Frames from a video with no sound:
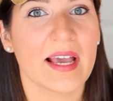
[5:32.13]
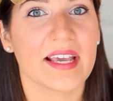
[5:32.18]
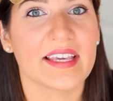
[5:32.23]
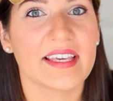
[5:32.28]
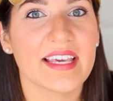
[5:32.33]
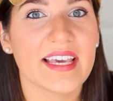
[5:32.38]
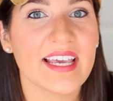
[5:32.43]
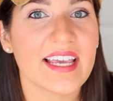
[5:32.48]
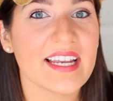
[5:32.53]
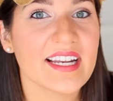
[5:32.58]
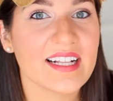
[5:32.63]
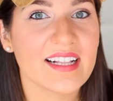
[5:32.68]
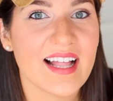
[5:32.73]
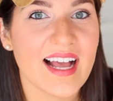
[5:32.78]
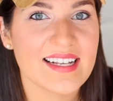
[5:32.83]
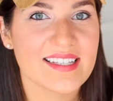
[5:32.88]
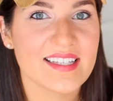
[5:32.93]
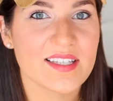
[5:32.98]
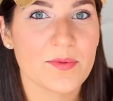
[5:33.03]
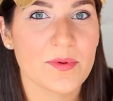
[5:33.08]
Get in
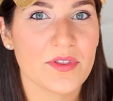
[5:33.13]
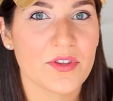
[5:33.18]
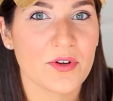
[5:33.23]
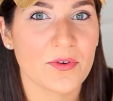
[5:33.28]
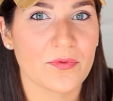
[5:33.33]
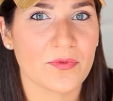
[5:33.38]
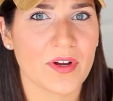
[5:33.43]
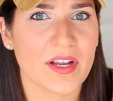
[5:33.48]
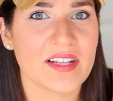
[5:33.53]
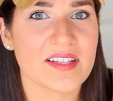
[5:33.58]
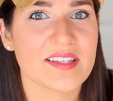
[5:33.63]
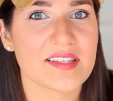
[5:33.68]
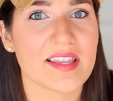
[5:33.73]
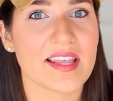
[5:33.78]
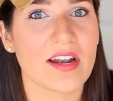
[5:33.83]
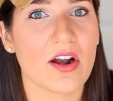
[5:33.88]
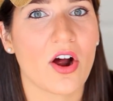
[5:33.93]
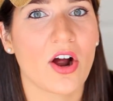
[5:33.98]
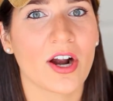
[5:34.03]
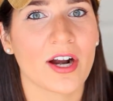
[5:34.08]
classes with your friends
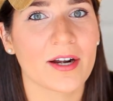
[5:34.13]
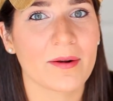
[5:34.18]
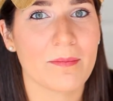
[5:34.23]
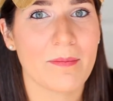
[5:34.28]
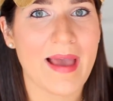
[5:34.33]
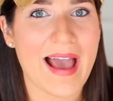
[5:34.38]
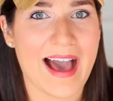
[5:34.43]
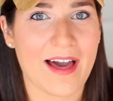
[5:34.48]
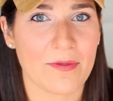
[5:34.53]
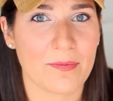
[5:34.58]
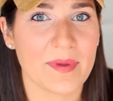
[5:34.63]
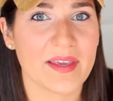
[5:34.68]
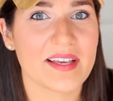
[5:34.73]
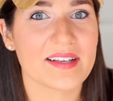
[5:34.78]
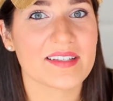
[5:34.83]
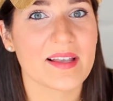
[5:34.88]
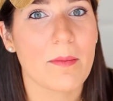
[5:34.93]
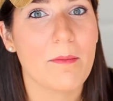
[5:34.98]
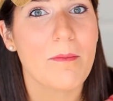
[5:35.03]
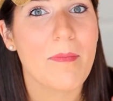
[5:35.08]
that aren't math,
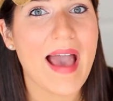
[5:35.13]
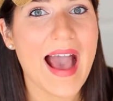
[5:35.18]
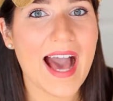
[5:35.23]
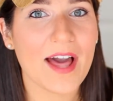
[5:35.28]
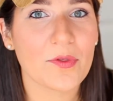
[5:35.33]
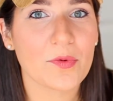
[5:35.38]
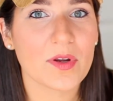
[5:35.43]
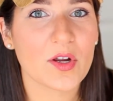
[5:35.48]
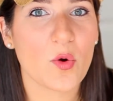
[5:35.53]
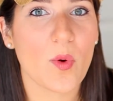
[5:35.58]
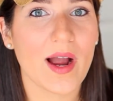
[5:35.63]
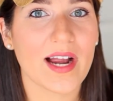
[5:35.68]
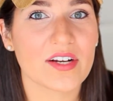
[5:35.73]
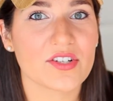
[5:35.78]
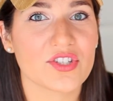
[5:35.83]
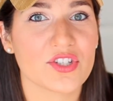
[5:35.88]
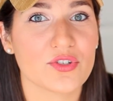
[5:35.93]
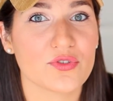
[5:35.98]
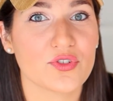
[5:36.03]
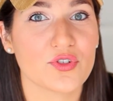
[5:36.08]
because math
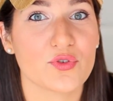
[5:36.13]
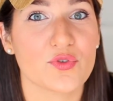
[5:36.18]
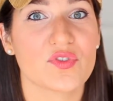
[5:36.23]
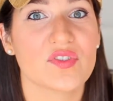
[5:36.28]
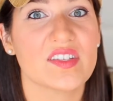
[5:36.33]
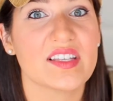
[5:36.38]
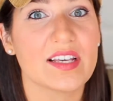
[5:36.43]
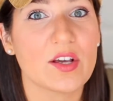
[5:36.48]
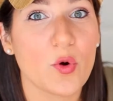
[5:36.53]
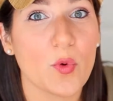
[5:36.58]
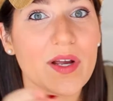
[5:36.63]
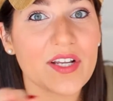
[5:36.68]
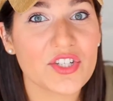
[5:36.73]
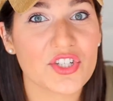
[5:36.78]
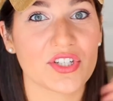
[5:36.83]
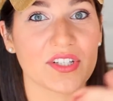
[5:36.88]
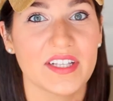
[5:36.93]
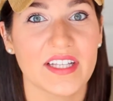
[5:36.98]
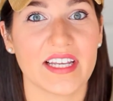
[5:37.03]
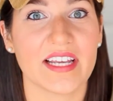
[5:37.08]
requires you to
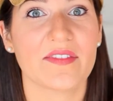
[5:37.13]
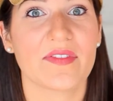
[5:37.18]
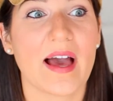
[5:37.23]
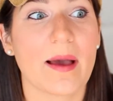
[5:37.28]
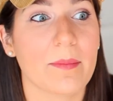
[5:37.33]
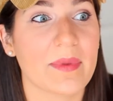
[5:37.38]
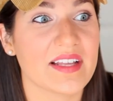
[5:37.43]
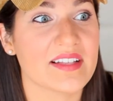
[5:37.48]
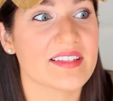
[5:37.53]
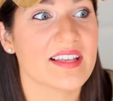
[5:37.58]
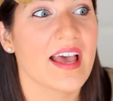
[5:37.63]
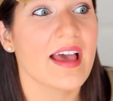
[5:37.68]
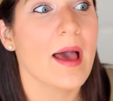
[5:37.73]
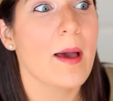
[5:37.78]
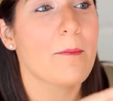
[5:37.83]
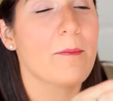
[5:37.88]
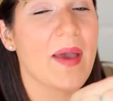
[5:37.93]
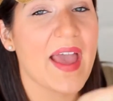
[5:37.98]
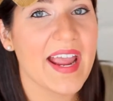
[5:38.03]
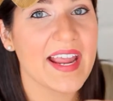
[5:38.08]
sequentially, that means
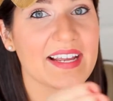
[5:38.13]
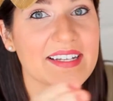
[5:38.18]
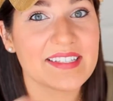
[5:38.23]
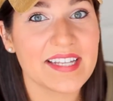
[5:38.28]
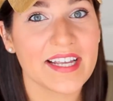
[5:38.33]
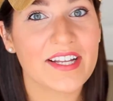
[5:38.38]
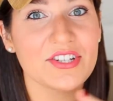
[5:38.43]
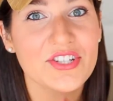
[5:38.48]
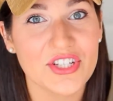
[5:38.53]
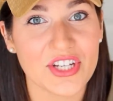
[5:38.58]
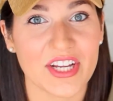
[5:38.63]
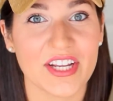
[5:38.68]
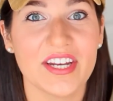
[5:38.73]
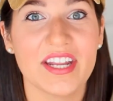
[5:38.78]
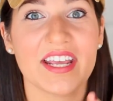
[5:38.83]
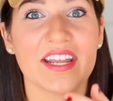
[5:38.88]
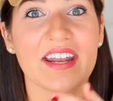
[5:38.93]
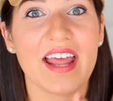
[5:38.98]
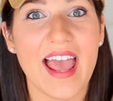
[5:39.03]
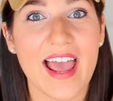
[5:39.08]
pay attention
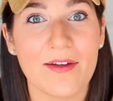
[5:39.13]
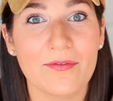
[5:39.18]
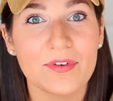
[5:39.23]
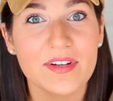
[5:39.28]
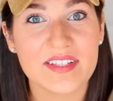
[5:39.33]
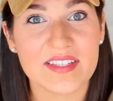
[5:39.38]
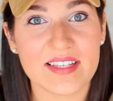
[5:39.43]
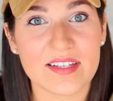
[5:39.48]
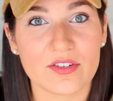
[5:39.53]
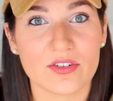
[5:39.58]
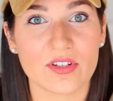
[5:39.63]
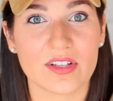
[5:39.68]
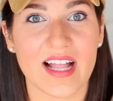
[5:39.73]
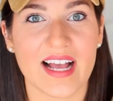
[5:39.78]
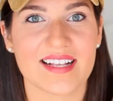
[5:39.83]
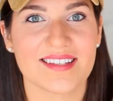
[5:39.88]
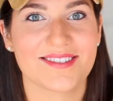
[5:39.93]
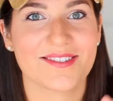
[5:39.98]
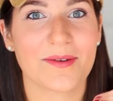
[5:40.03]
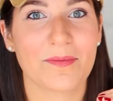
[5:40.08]
in every single
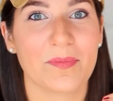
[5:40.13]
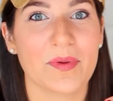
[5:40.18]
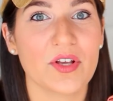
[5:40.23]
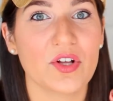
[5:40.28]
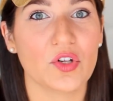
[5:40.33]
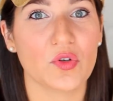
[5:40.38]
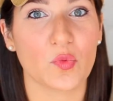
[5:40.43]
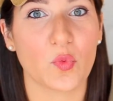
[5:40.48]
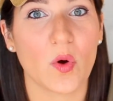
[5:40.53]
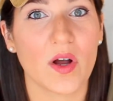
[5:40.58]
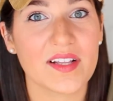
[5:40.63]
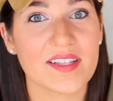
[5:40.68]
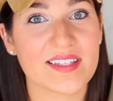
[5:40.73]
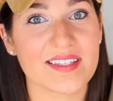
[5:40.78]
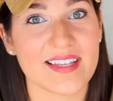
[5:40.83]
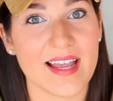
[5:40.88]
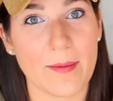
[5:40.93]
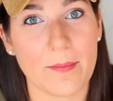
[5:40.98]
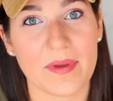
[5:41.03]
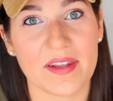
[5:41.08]
class to build one
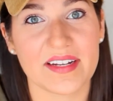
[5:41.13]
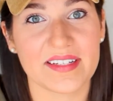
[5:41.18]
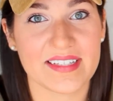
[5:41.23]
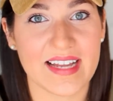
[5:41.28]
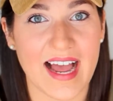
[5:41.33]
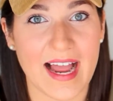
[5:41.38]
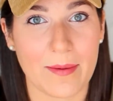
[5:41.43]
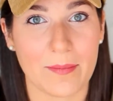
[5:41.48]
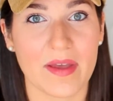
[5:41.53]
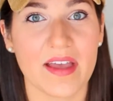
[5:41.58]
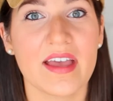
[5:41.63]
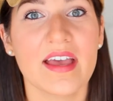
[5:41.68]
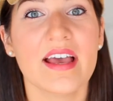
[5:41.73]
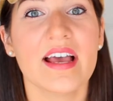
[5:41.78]
step at a time.